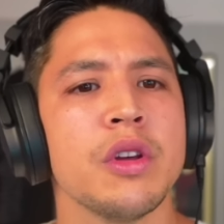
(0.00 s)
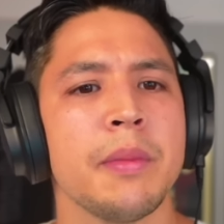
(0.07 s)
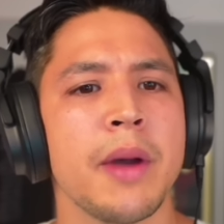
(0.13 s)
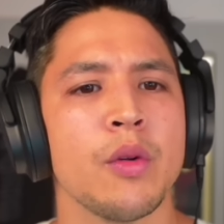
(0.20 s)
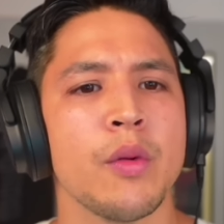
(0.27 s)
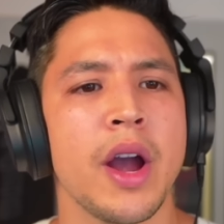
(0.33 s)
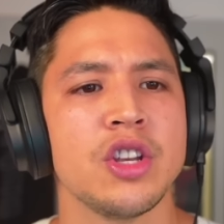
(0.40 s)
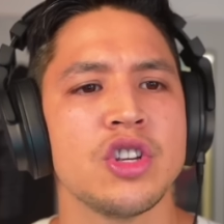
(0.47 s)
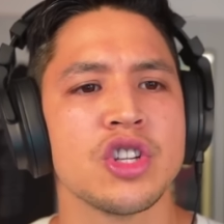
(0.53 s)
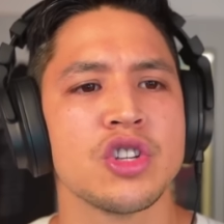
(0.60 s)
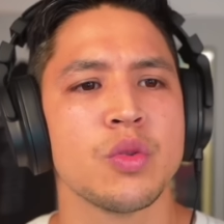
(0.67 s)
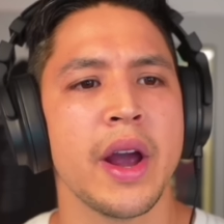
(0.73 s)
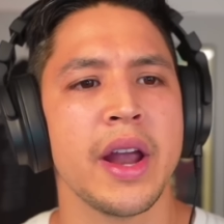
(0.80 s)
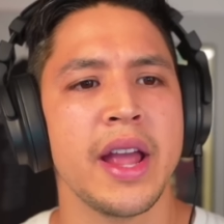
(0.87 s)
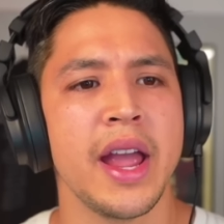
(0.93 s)
my righteous
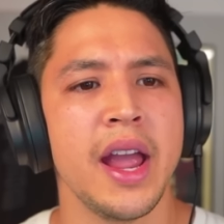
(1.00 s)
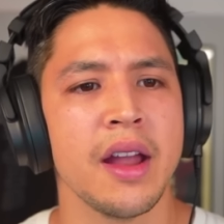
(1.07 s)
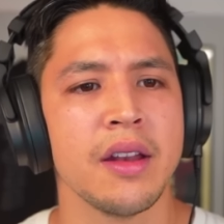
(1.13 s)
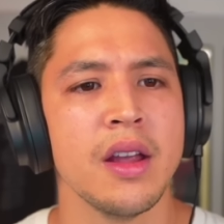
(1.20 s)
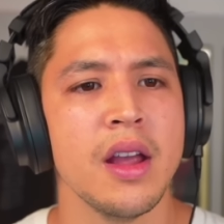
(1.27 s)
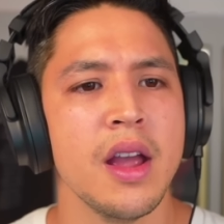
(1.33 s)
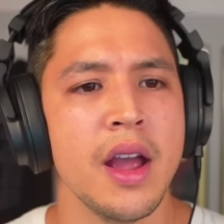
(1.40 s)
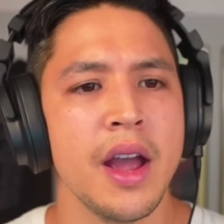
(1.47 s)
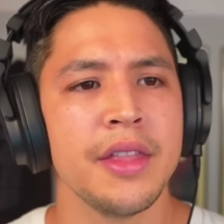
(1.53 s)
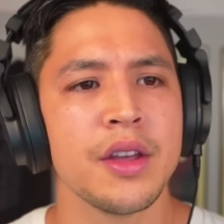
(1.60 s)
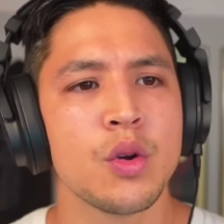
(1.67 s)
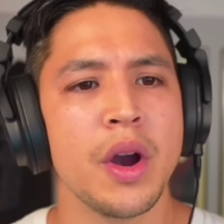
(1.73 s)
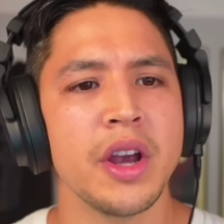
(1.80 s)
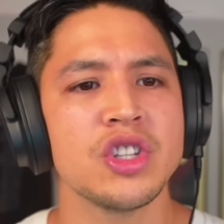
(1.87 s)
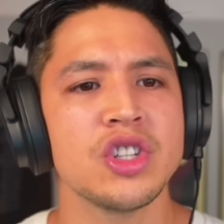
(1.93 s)
right hand." And the
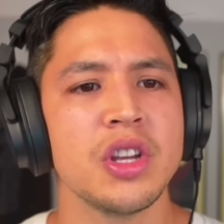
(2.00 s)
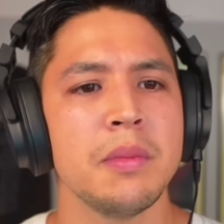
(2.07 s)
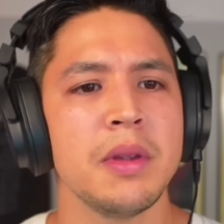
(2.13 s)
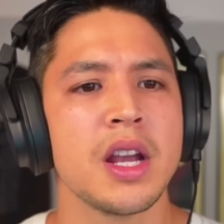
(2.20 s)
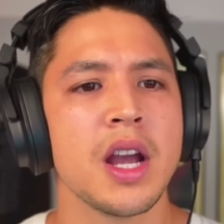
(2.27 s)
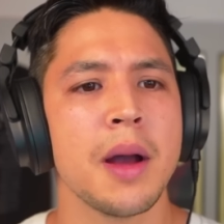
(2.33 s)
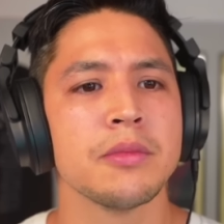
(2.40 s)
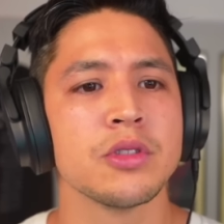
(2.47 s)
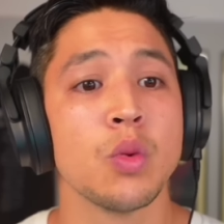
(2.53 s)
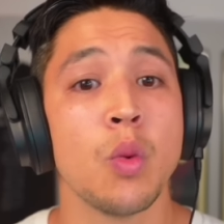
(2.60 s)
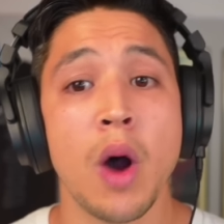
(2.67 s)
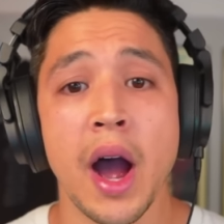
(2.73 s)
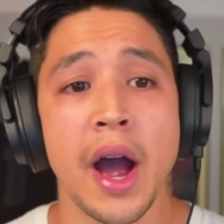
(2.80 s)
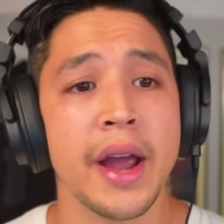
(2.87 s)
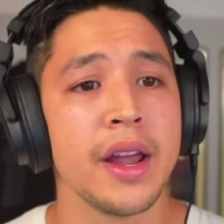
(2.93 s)
question becomes
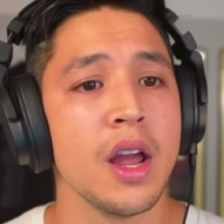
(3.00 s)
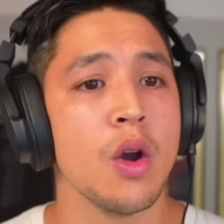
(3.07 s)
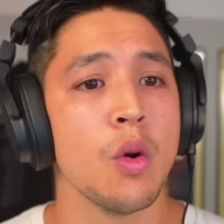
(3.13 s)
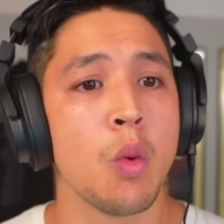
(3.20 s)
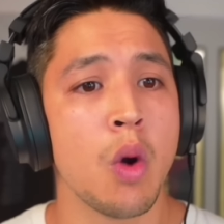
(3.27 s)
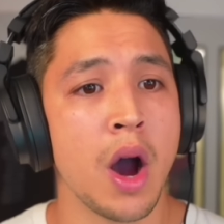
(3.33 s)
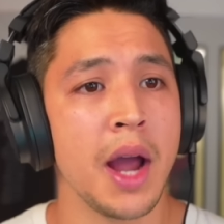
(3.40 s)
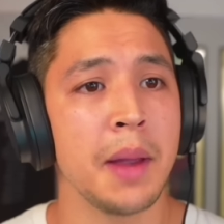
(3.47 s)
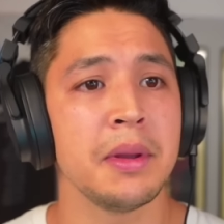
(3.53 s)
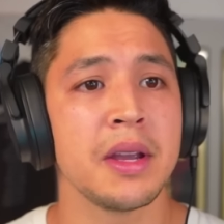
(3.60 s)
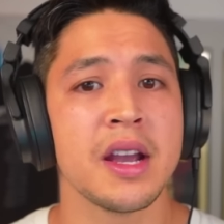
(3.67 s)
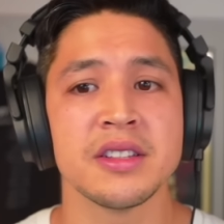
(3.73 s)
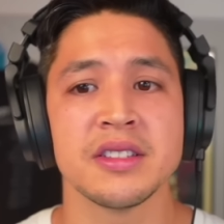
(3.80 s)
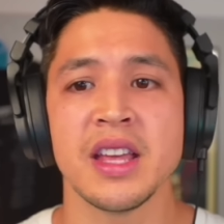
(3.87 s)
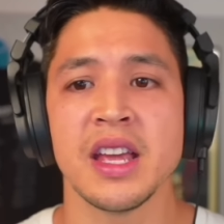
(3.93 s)
why? Why?
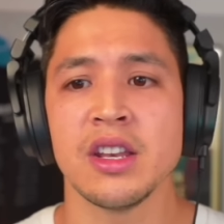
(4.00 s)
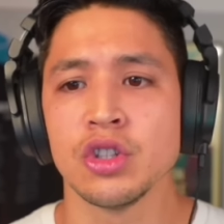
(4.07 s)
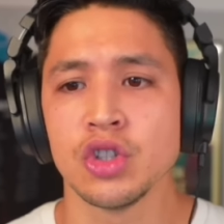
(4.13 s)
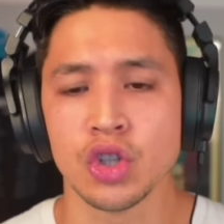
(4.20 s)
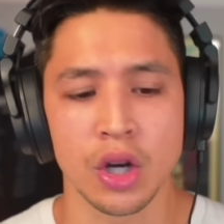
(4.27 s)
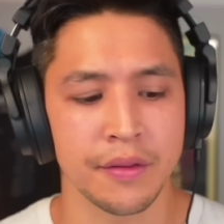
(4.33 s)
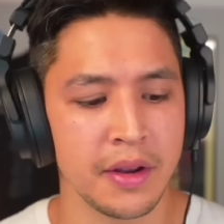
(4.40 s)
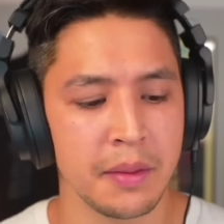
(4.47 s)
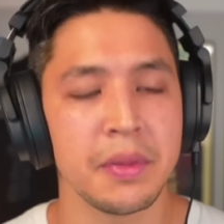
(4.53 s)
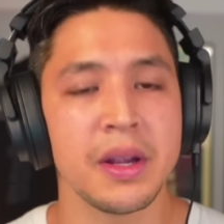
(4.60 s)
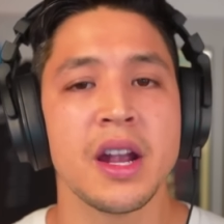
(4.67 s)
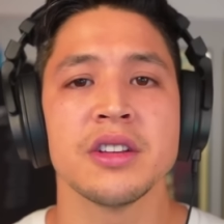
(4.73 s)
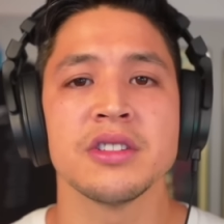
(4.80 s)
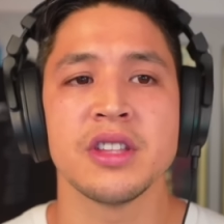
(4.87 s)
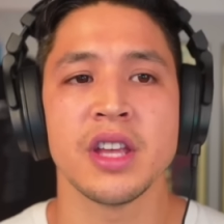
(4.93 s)
Because they deserve it?
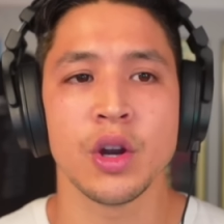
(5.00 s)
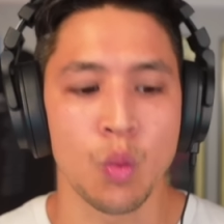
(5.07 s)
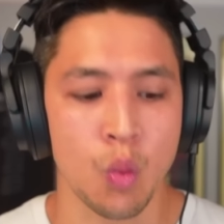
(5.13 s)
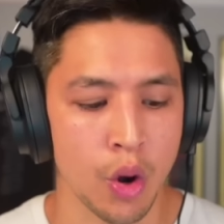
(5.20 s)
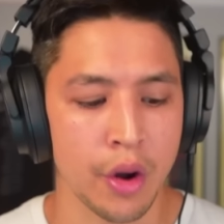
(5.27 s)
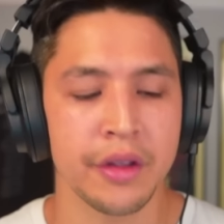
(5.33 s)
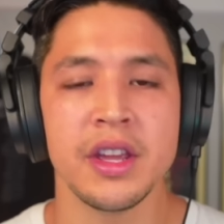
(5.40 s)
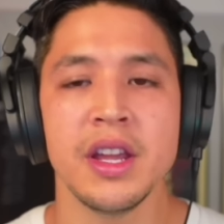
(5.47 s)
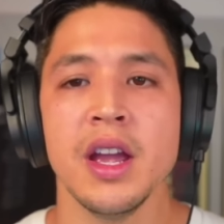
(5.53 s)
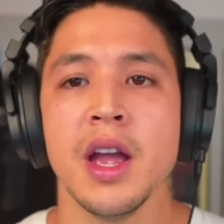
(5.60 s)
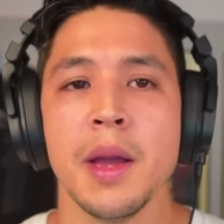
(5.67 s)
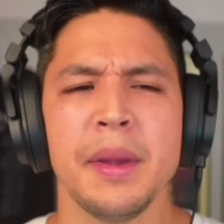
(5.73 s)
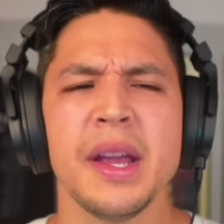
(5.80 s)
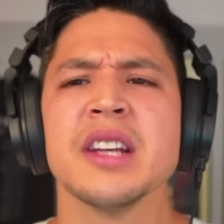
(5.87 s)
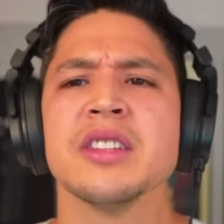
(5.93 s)
Because they're worthy?
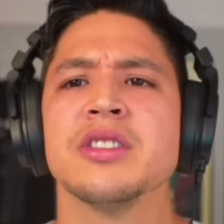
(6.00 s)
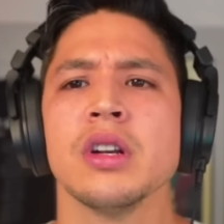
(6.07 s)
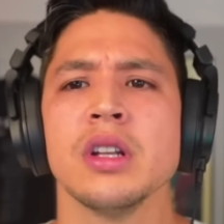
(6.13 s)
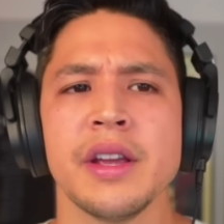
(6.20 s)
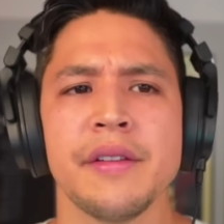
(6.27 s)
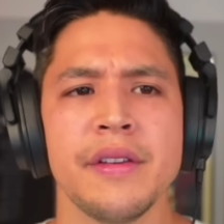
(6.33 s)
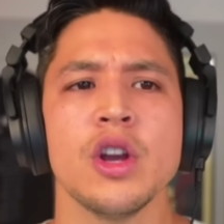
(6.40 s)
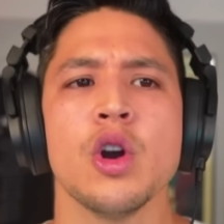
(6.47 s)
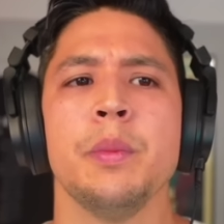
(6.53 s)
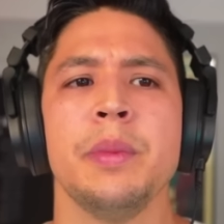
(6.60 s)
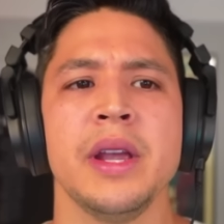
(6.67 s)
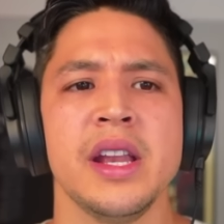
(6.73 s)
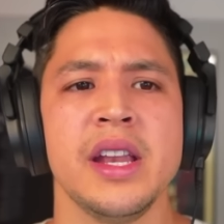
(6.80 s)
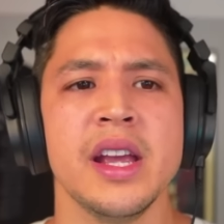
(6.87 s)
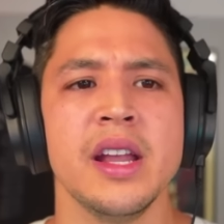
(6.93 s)
Because they're living
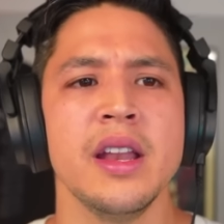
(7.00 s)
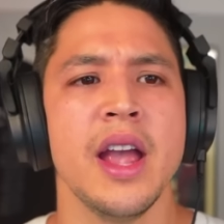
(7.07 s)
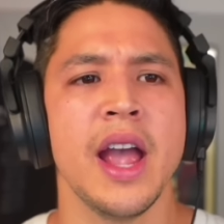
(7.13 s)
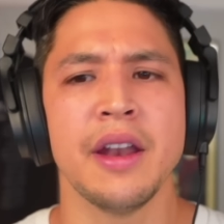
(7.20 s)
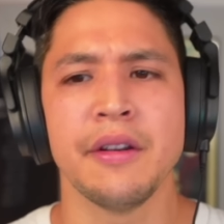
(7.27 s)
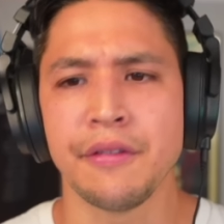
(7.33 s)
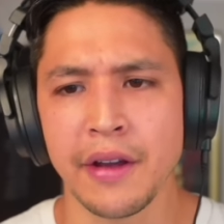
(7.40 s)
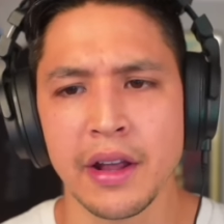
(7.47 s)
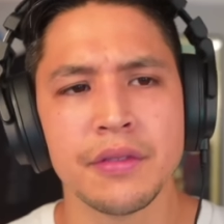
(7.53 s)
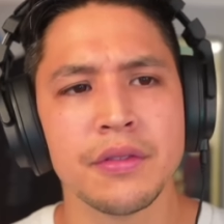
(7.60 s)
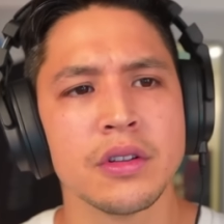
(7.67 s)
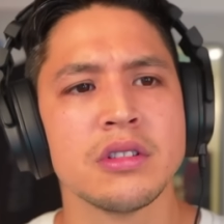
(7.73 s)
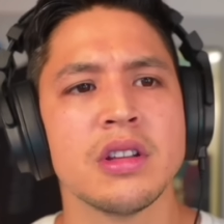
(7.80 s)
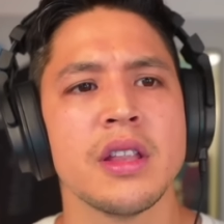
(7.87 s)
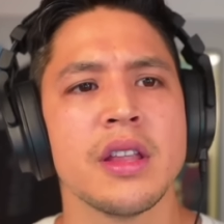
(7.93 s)
obedient and faithful
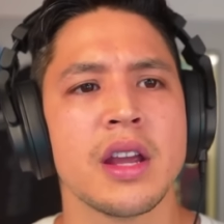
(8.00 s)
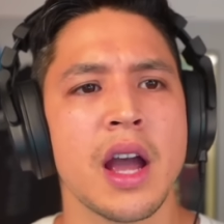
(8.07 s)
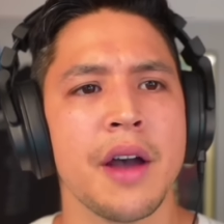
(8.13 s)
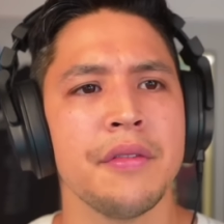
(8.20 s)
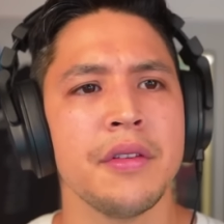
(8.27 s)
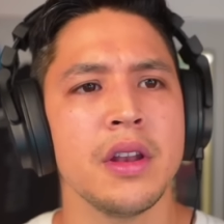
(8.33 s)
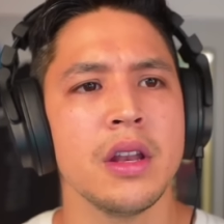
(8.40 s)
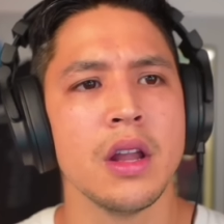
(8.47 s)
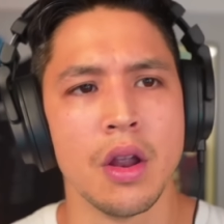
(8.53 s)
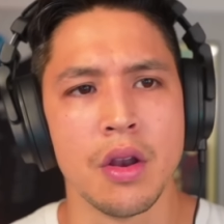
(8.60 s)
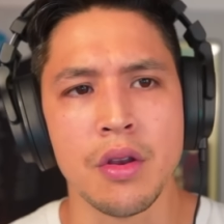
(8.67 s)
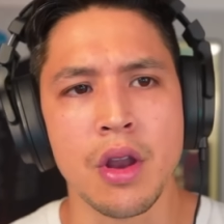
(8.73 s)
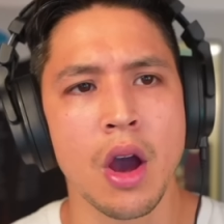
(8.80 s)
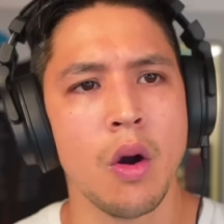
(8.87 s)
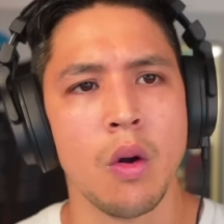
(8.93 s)
to the covenant?
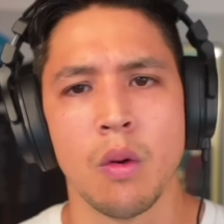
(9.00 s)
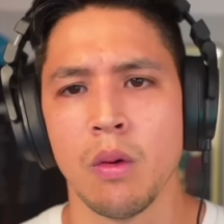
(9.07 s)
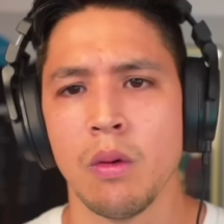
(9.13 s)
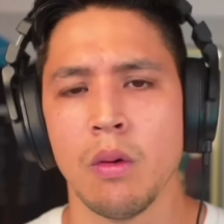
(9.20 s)
No.